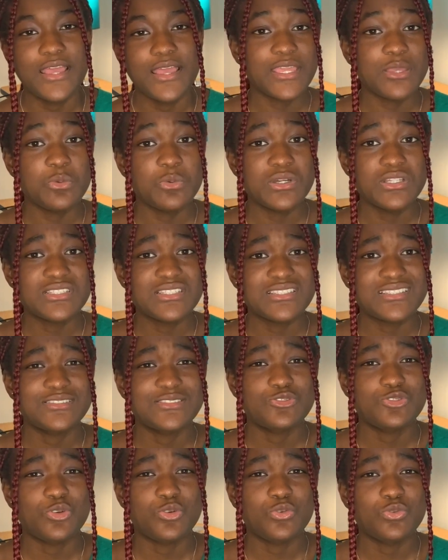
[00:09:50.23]
It wasn't
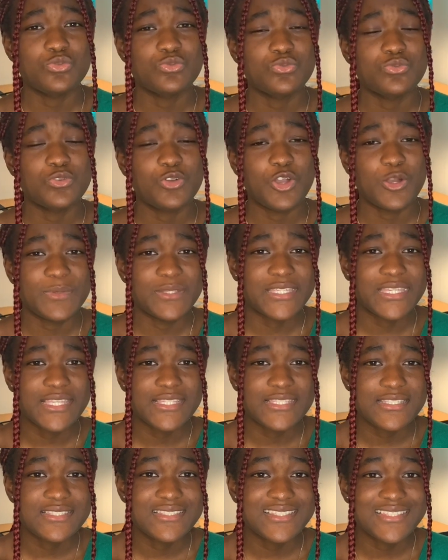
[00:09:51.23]
so
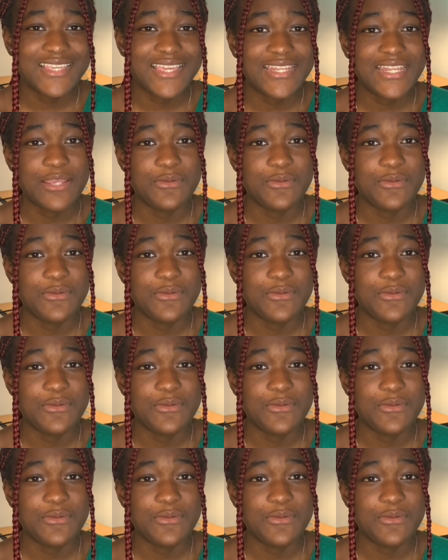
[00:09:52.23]
complicated to get.